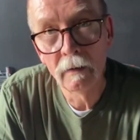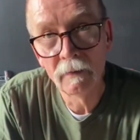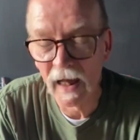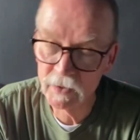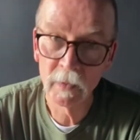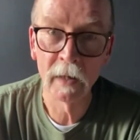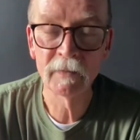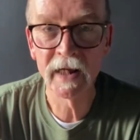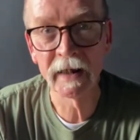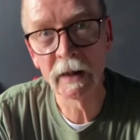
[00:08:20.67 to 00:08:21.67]
That's what I'm
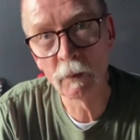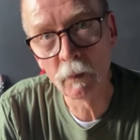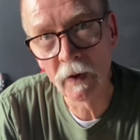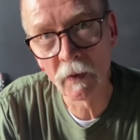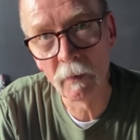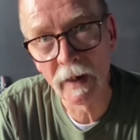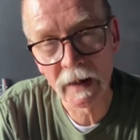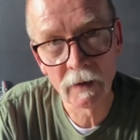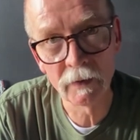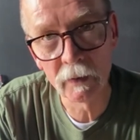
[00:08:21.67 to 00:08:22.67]
taking with me
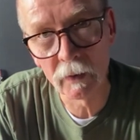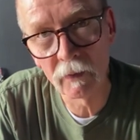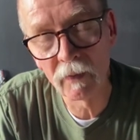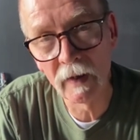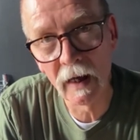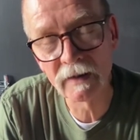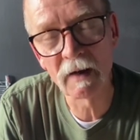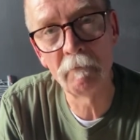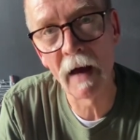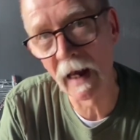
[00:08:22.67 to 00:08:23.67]
north as a
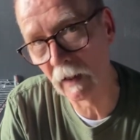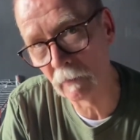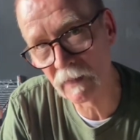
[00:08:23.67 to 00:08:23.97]
backup